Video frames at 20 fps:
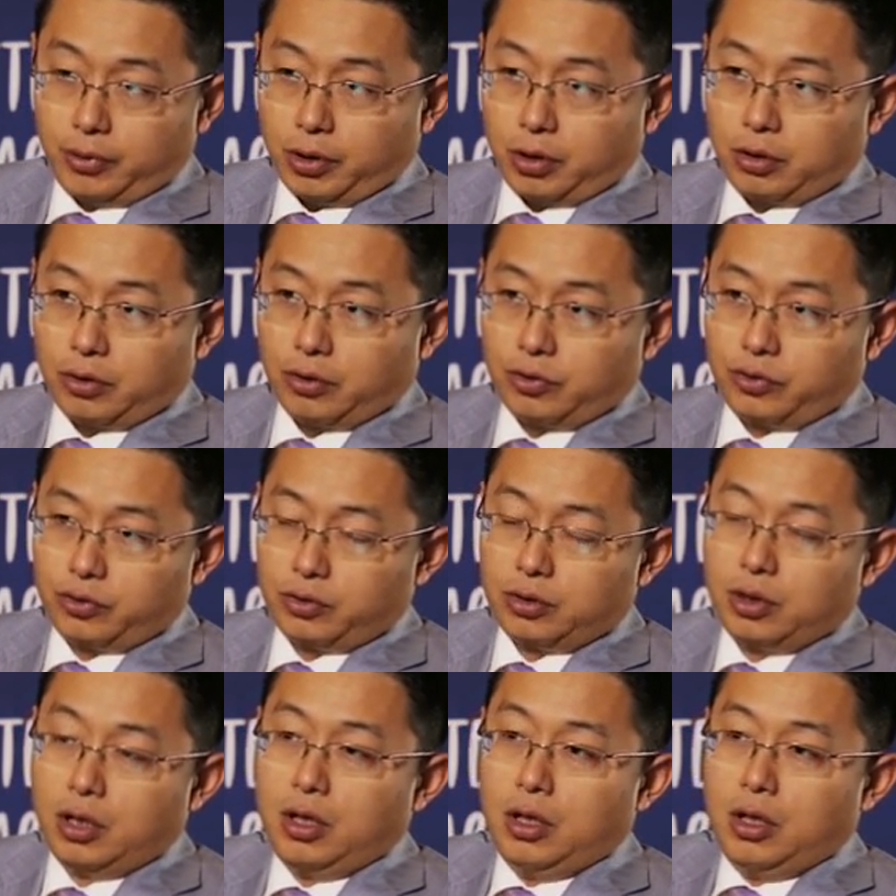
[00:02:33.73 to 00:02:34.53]

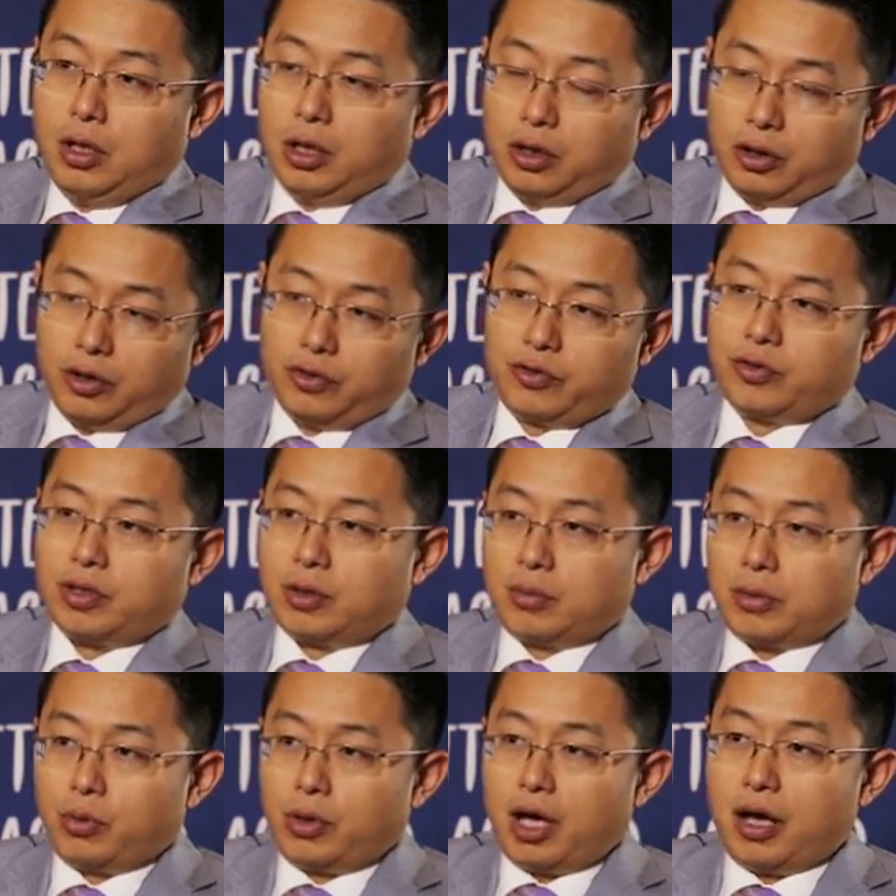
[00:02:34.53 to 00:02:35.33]
because in this
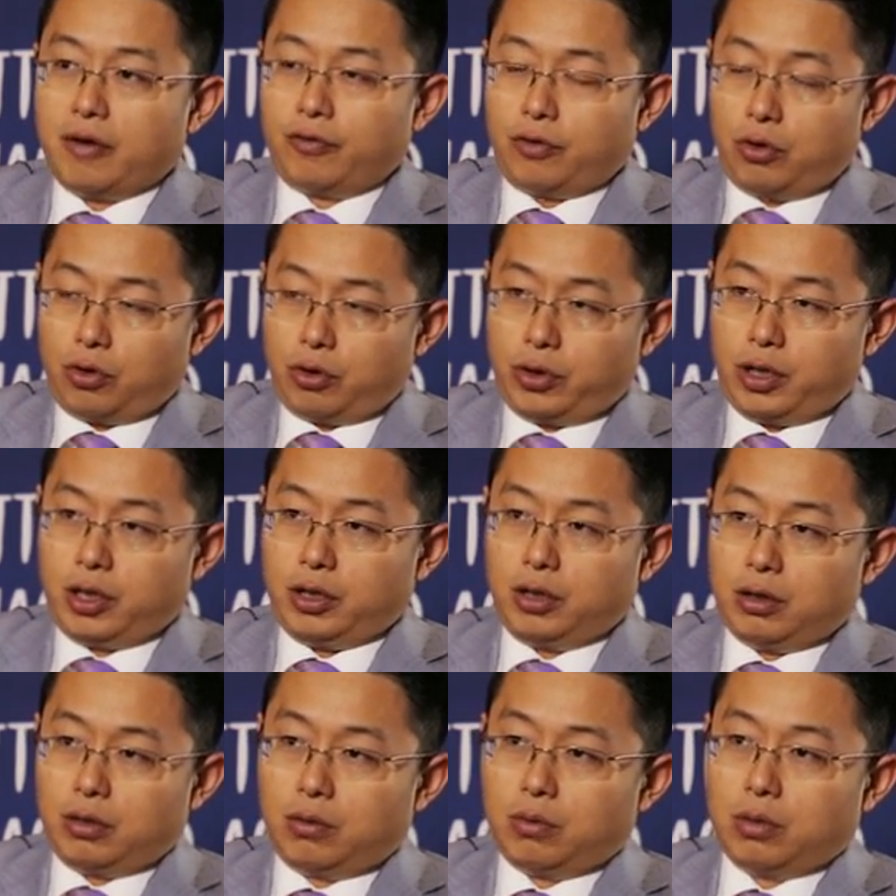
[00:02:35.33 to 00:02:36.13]
summer we have
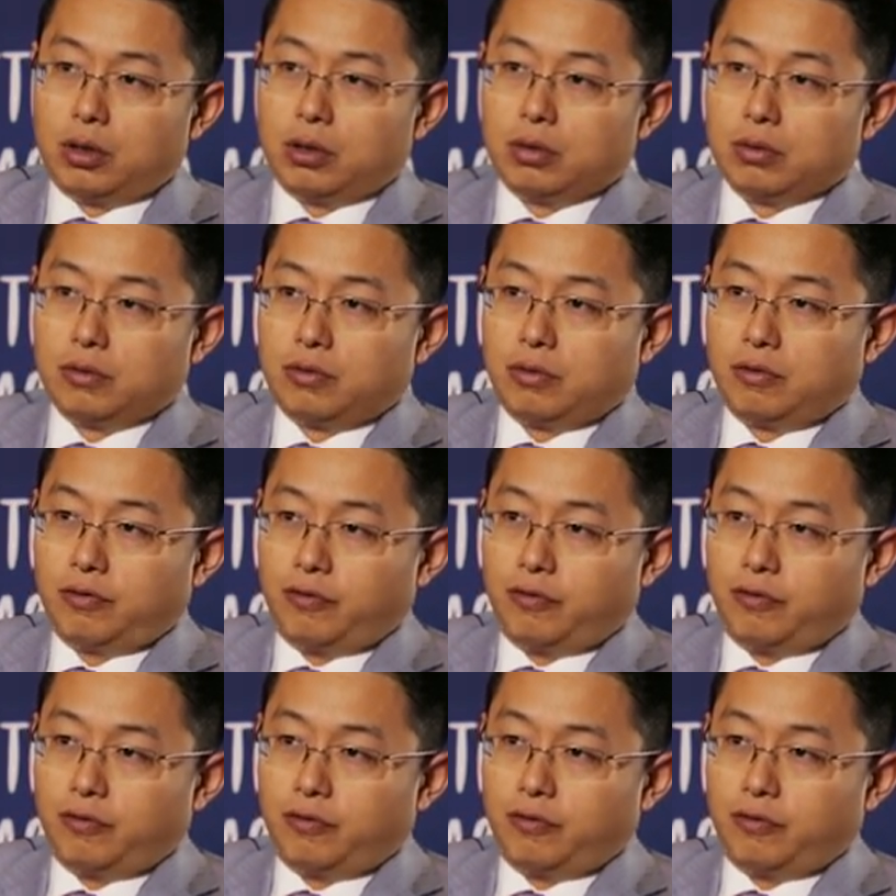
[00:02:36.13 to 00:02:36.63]
already over